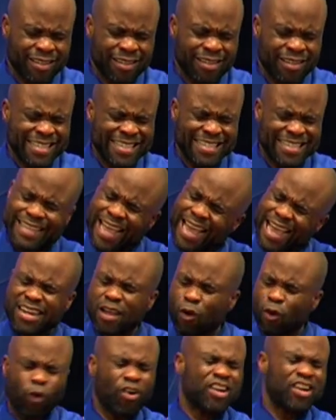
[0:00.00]
Is there
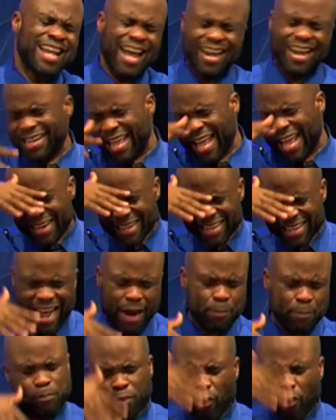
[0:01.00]
anyone that then
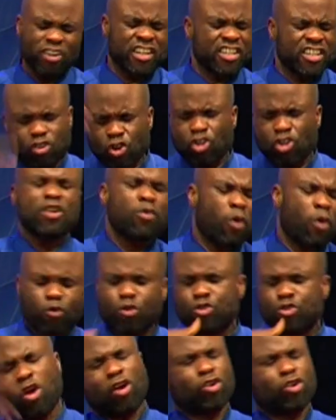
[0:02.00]
that Paul is the only one who
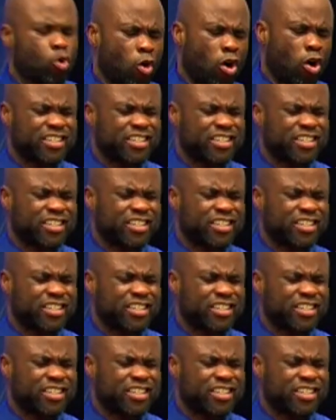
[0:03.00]
talked to us